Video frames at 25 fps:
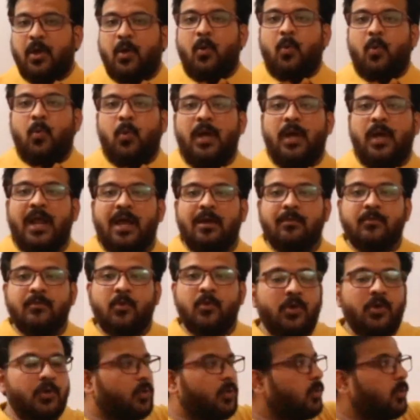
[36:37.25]
When I am
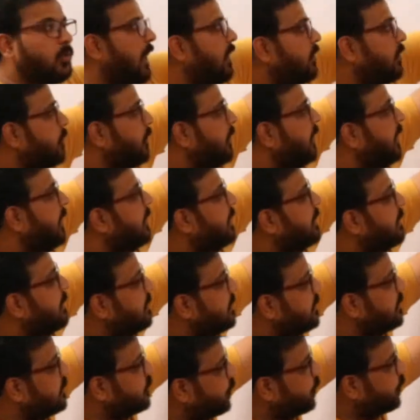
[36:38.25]
going to calculate in
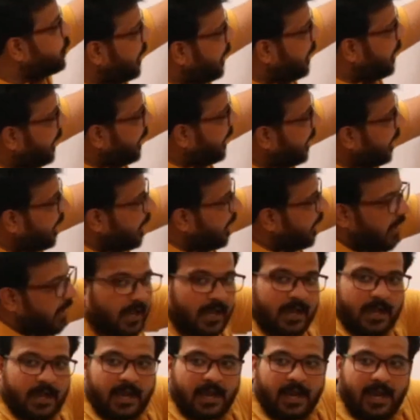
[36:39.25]
this way,
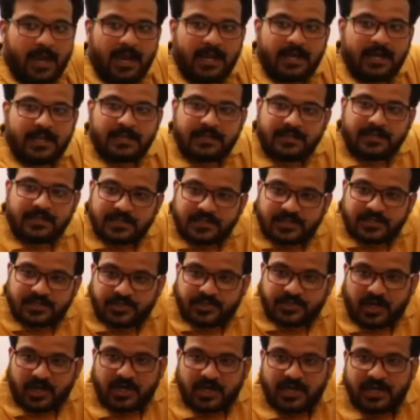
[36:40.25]
and in this
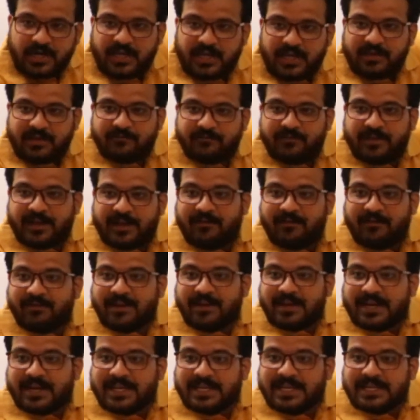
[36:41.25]
journey, when I
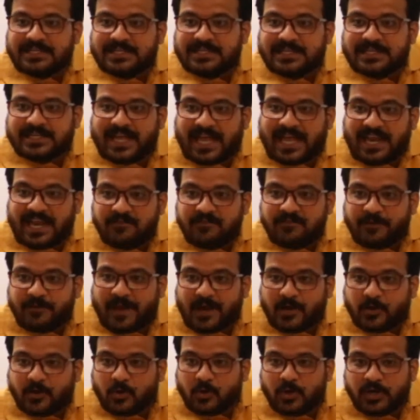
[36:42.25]
will reach 10
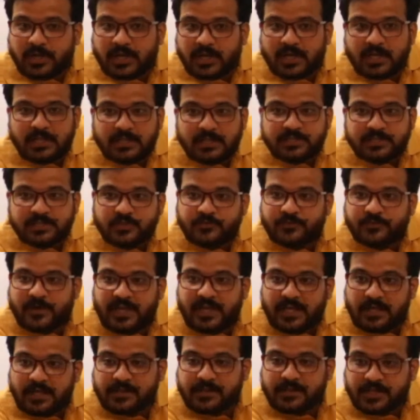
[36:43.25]
factorial, this is
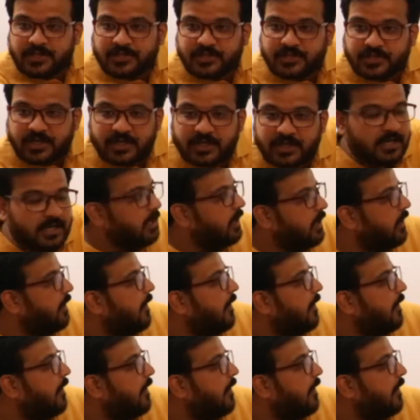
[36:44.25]
very essential.